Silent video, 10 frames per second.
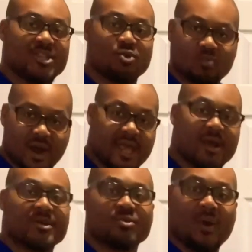in the right
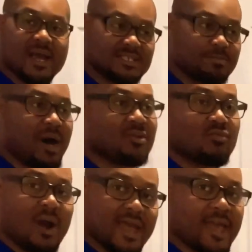area, right spot,
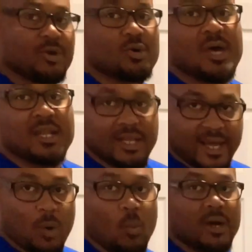right angle, like
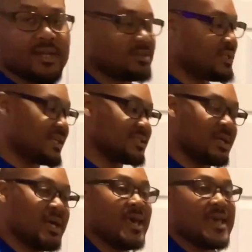I want it. Like I
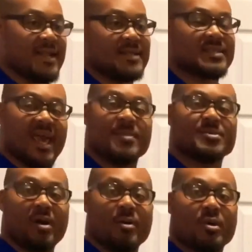said, in this game is
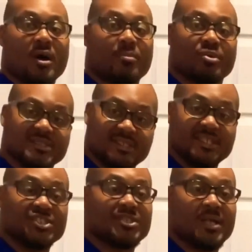about
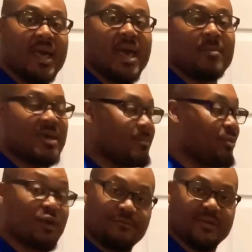precision and being
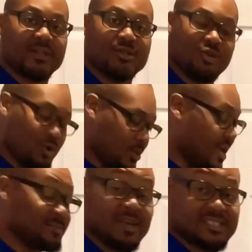perfect,
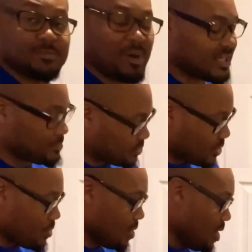as best as possible.
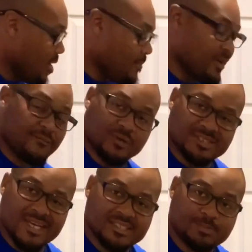So, but for
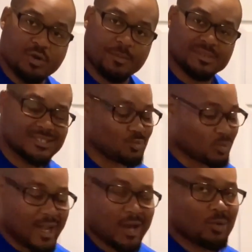test purposes,
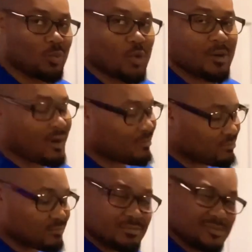we're not going to worry about
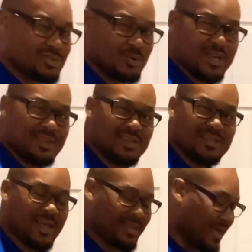doing
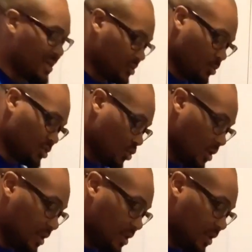anything like that. So we're just going